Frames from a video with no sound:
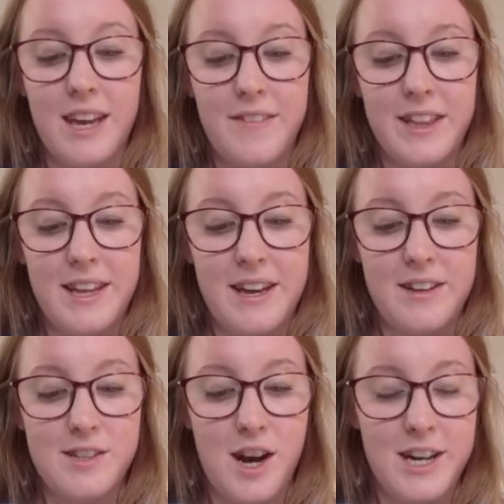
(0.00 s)
giving
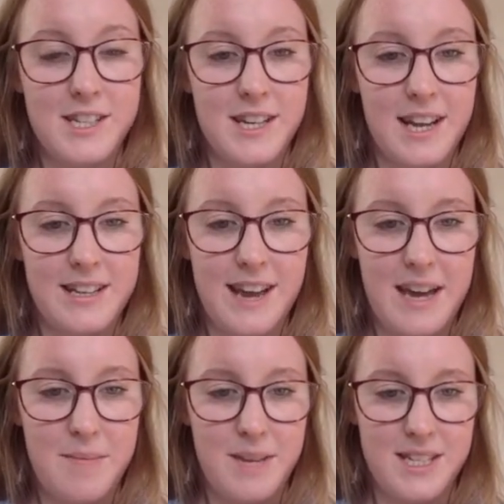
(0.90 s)
the tartan a
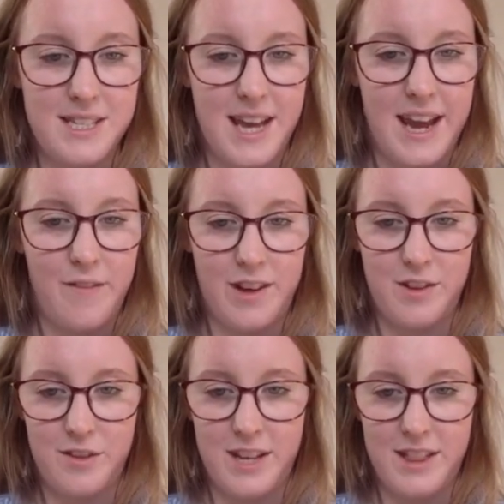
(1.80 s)
diamond design
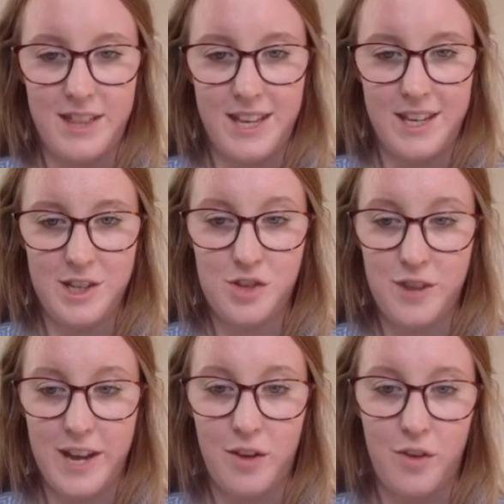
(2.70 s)
rather than the
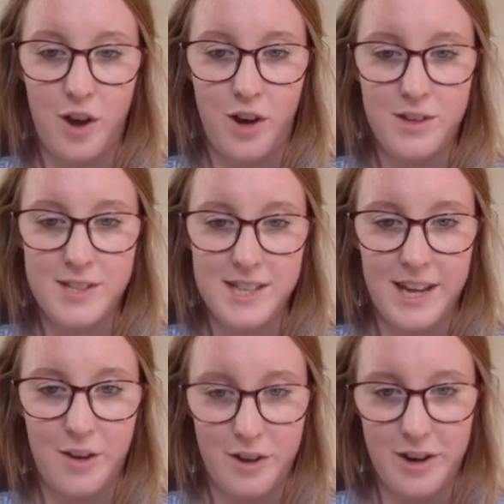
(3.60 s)
straight across
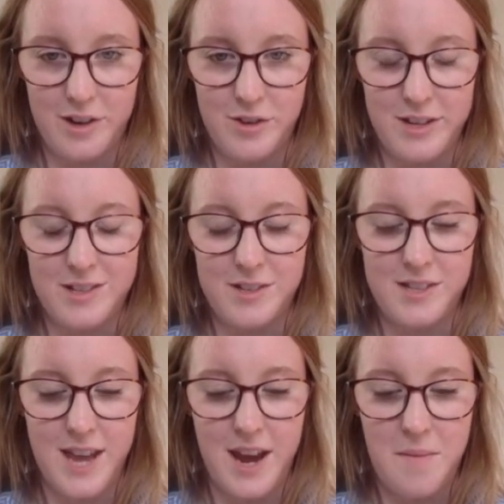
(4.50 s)
like on our trousers
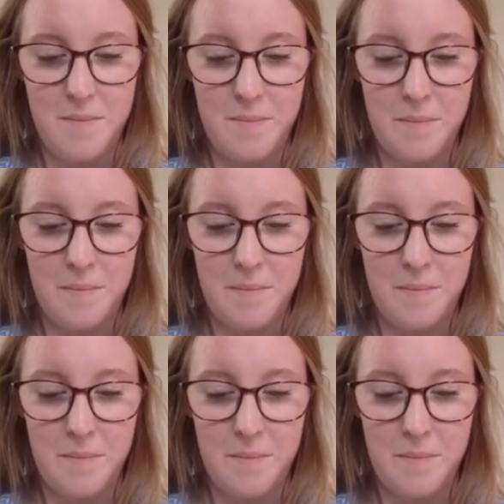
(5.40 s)
there.